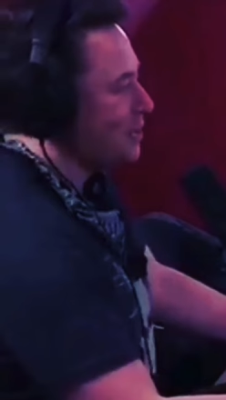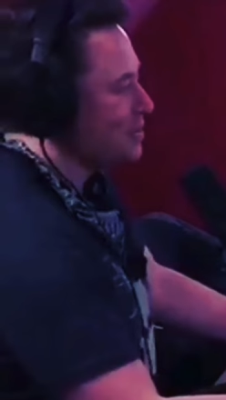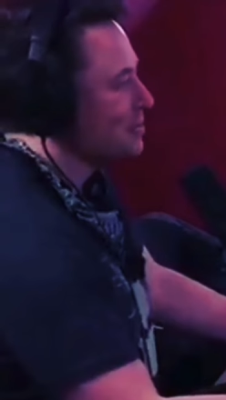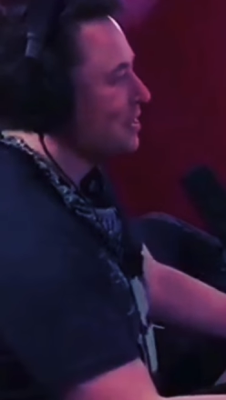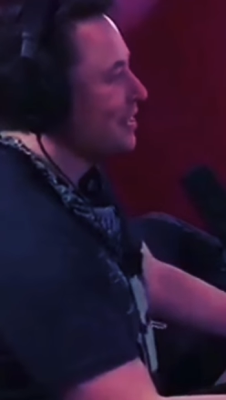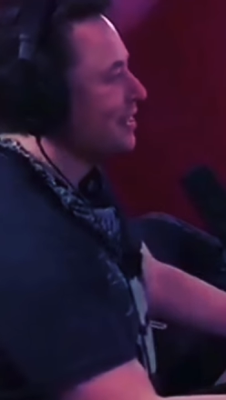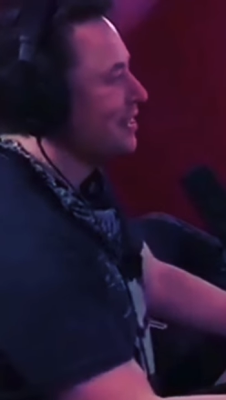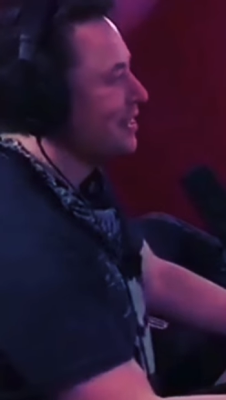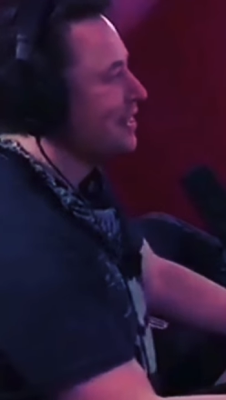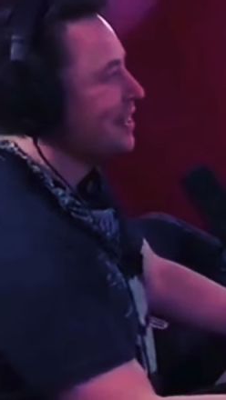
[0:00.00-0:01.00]
people
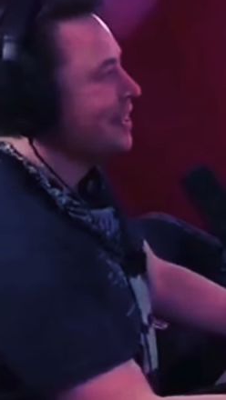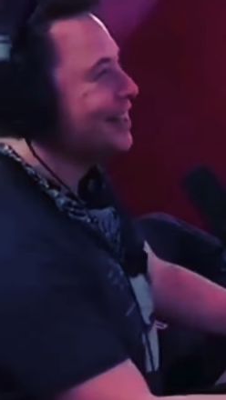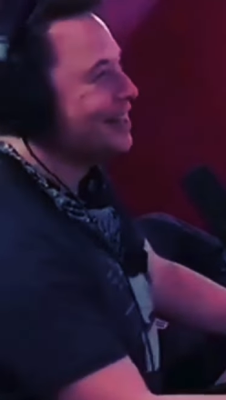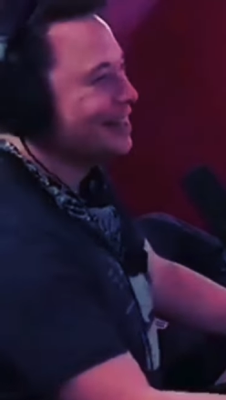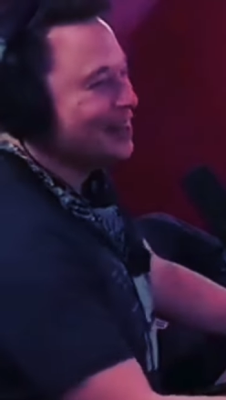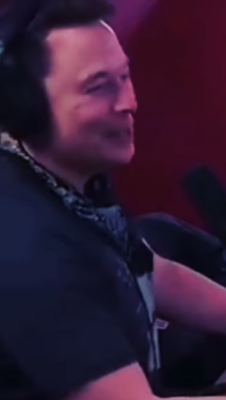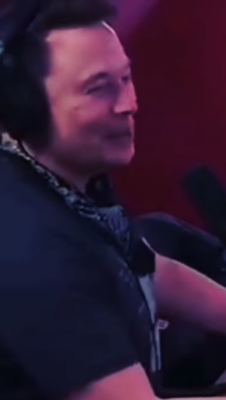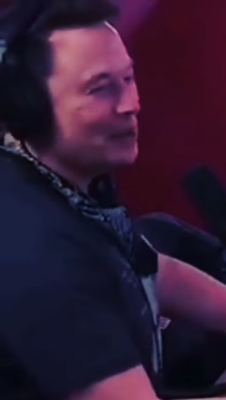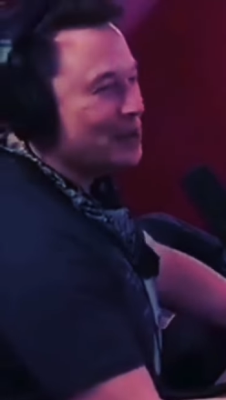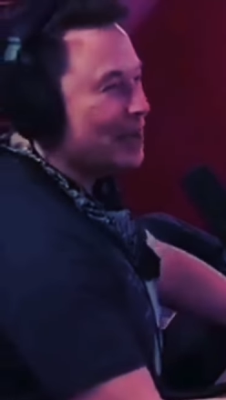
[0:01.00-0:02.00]
like Elon Musk
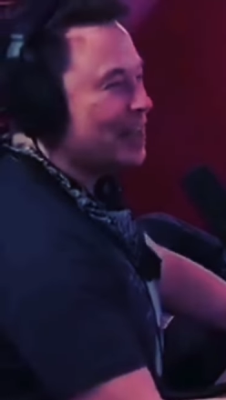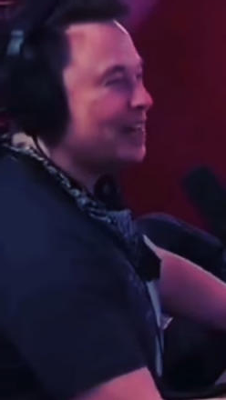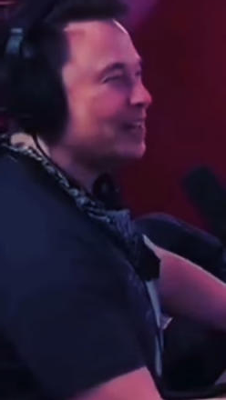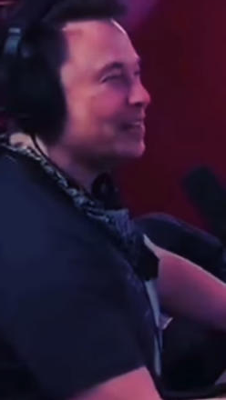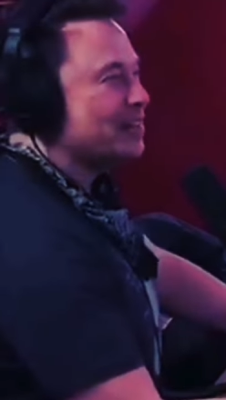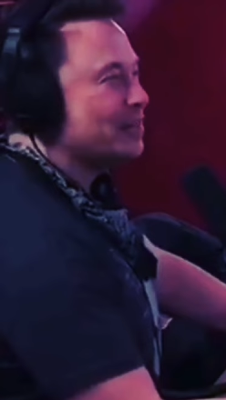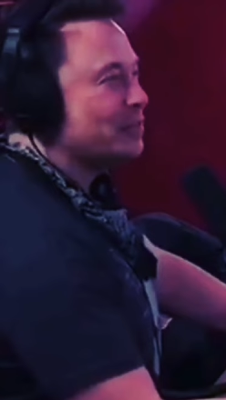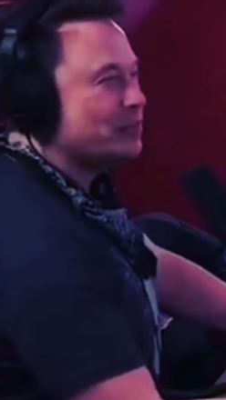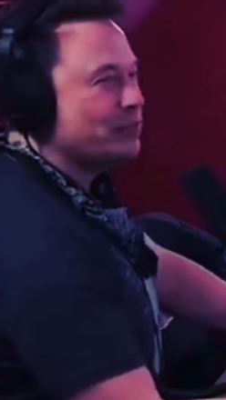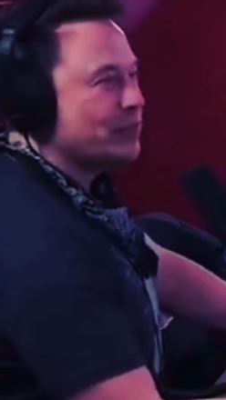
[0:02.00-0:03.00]
and